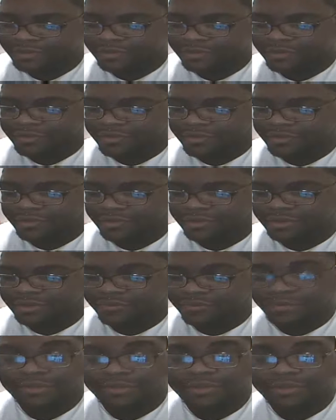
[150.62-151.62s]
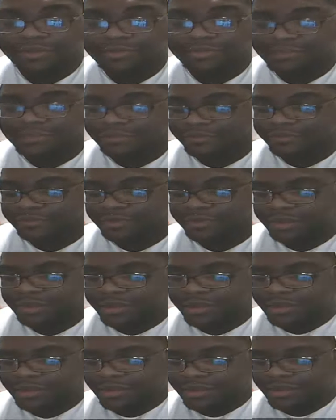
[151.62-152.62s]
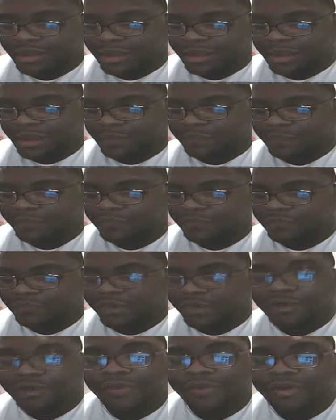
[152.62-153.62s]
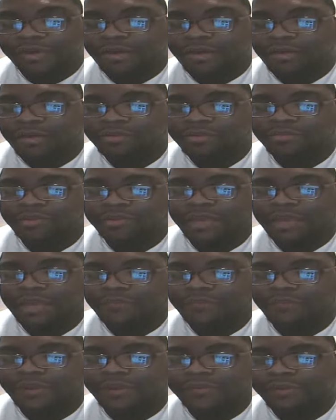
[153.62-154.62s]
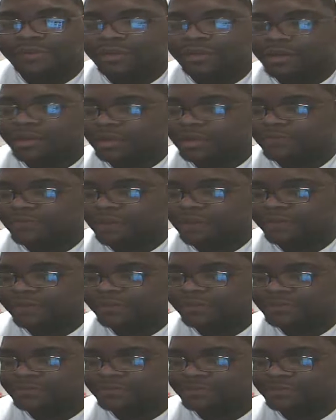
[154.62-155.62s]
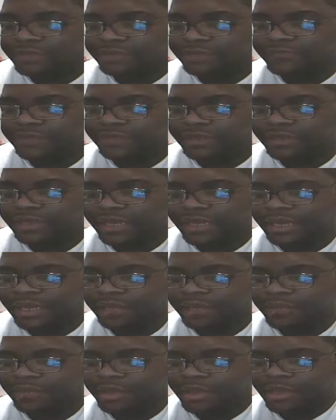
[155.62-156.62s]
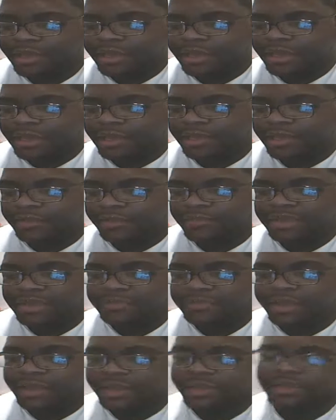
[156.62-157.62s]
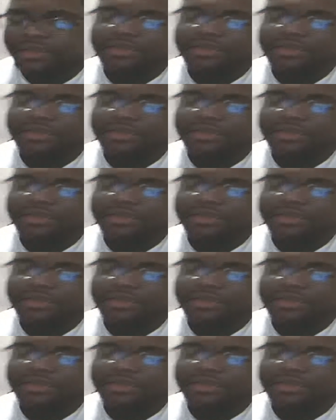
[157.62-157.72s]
or the remnants of them. Uh, very very cartoony game, very very colorful graphics, really fun game, uh, made by